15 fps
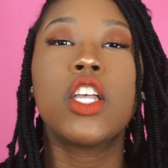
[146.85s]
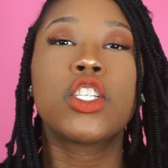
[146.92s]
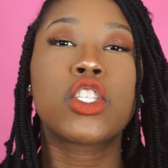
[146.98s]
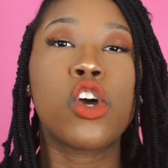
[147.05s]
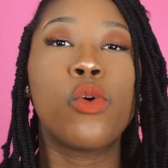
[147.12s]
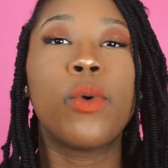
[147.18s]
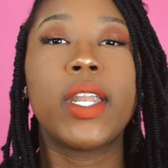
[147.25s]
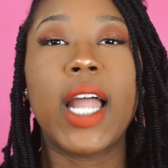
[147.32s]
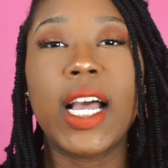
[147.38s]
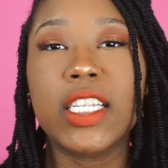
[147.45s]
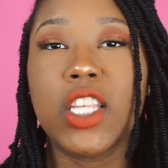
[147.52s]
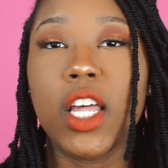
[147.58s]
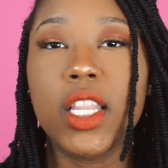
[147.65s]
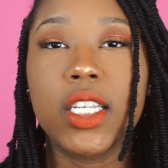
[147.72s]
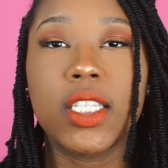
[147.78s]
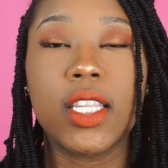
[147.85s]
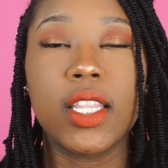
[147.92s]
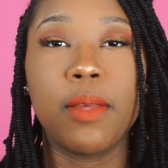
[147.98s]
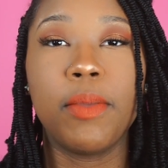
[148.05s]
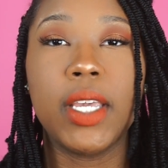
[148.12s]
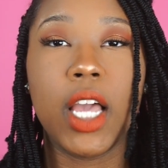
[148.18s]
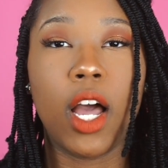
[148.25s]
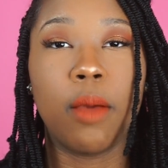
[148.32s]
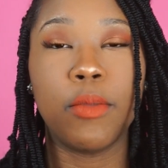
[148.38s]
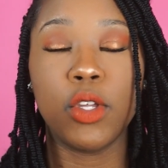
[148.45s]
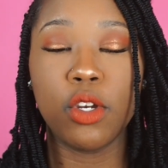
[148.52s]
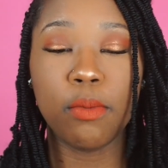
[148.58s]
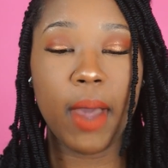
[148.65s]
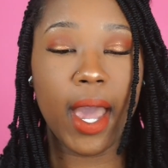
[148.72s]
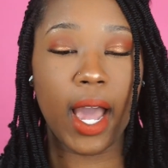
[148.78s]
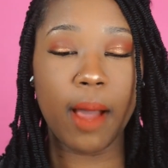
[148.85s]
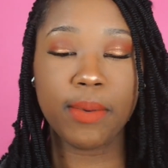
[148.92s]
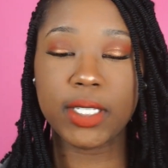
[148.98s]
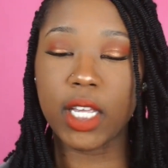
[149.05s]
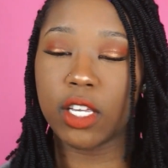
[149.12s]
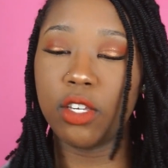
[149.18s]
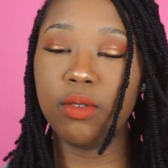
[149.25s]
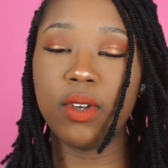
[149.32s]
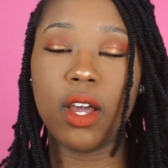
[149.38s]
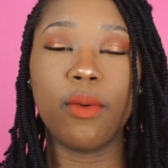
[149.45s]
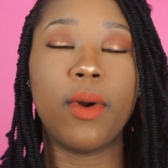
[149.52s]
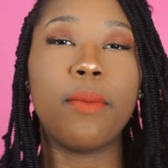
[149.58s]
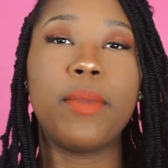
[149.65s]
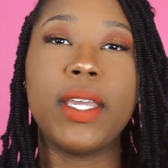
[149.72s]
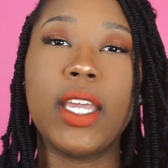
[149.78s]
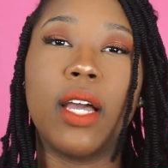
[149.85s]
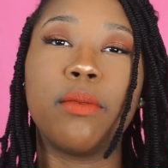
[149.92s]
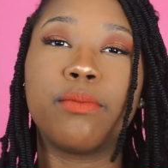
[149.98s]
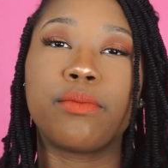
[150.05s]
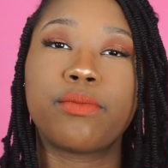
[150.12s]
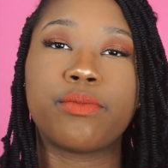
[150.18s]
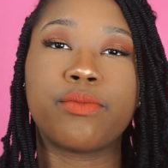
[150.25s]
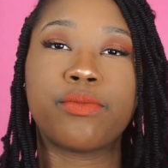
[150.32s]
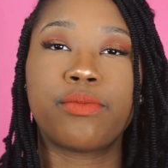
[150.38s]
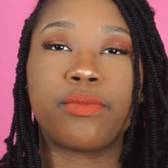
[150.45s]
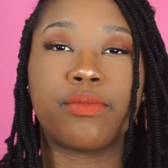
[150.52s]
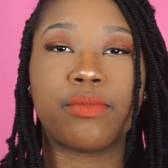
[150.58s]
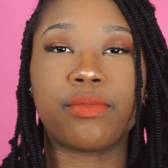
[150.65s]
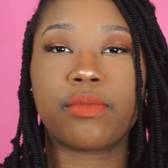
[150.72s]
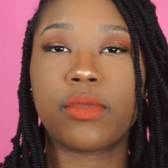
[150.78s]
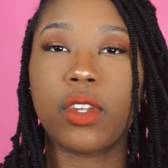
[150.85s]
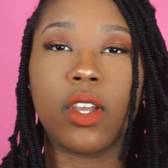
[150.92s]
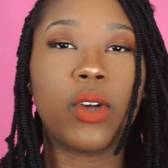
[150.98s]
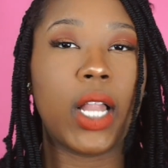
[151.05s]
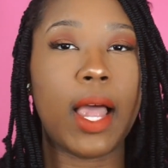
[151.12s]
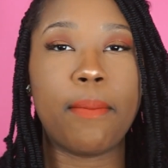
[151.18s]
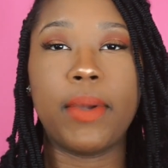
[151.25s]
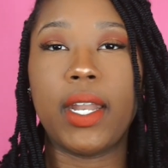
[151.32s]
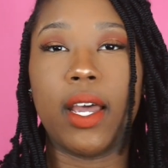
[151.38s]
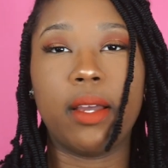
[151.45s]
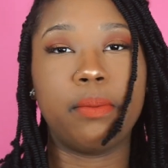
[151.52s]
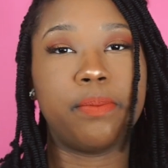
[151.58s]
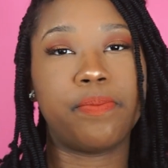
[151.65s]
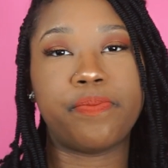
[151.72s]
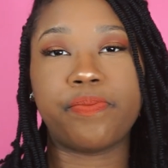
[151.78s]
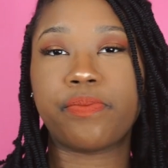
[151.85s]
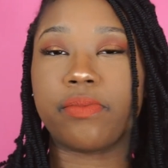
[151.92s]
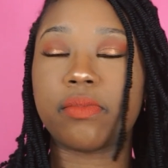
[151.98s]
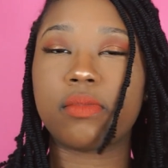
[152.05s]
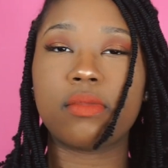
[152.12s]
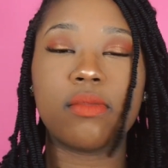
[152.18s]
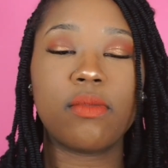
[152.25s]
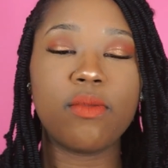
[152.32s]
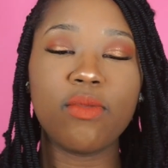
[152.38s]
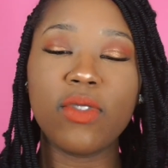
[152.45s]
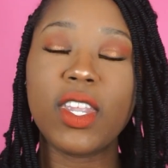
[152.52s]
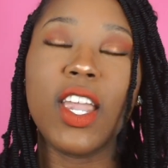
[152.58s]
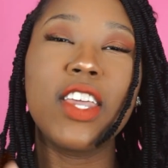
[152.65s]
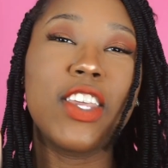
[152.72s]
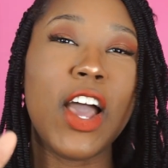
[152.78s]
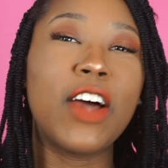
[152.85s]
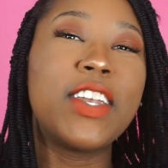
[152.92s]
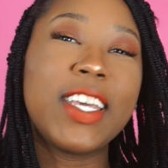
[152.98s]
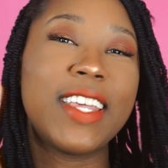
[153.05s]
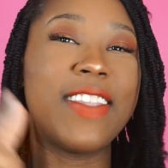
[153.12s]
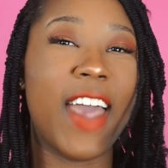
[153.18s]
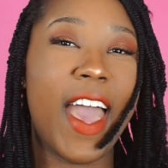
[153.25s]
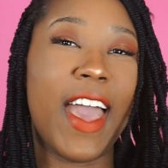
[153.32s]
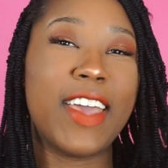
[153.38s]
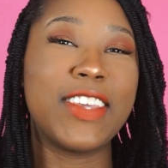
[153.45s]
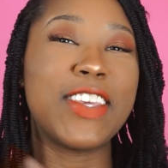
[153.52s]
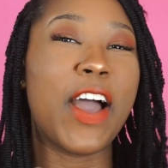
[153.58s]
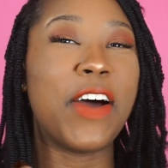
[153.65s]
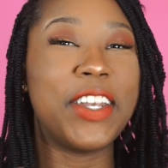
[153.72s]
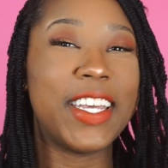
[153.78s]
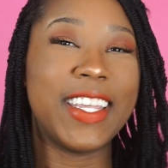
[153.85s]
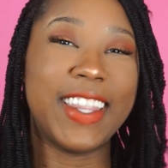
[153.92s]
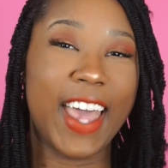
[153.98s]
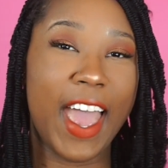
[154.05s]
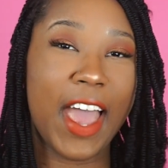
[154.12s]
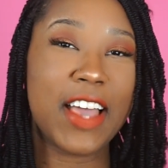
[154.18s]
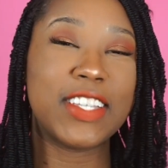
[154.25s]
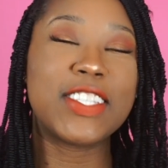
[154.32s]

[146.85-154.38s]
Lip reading: So when I saw this in the Beyond Beauty bag, I was like, you know what, Beyond, crack it up. Y'all did that. Y'all did that.